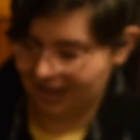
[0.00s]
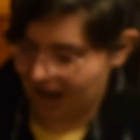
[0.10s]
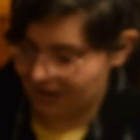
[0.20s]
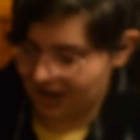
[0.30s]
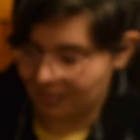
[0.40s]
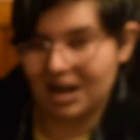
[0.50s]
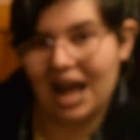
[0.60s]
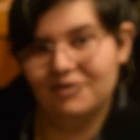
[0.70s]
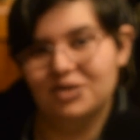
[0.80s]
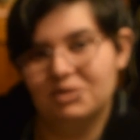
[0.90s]
I think I'm going to
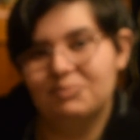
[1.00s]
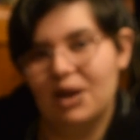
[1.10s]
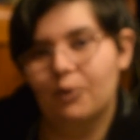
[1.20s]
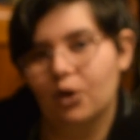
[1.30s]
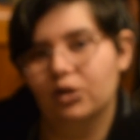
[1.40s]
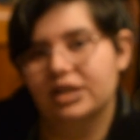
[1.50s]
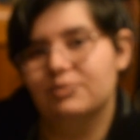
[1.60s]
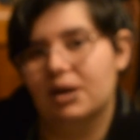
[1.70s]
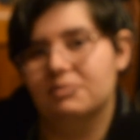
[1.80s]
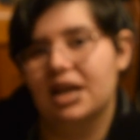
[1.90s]
have some spare wool, is
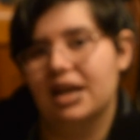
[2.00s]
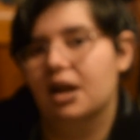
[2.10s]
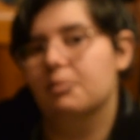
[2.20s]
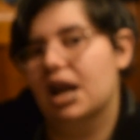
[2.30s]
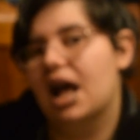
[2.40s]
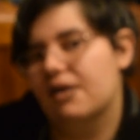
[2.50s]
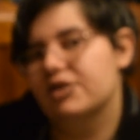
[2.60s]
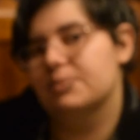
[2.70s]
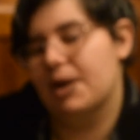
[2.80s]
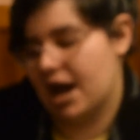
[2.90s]
what I'm saying. I'm going to have a
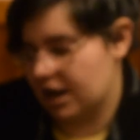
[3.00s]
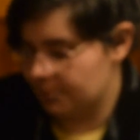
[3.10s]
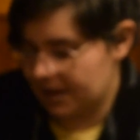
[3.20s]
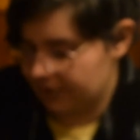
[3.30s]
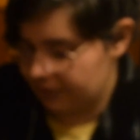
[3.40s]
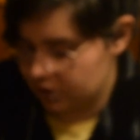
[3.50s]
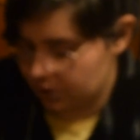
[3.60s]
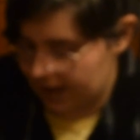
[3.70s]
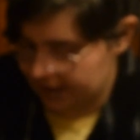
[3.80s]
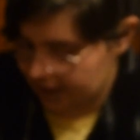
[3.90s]
spare. I could make a few
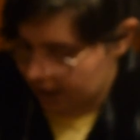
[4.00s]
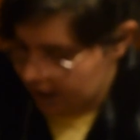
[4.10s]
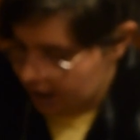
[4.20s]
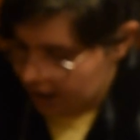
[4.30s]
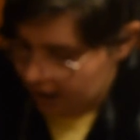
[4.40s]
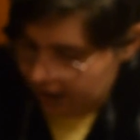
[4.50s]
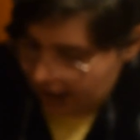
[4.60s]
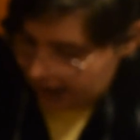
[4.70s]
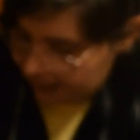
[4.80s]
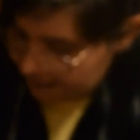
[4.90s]
squares. Okay.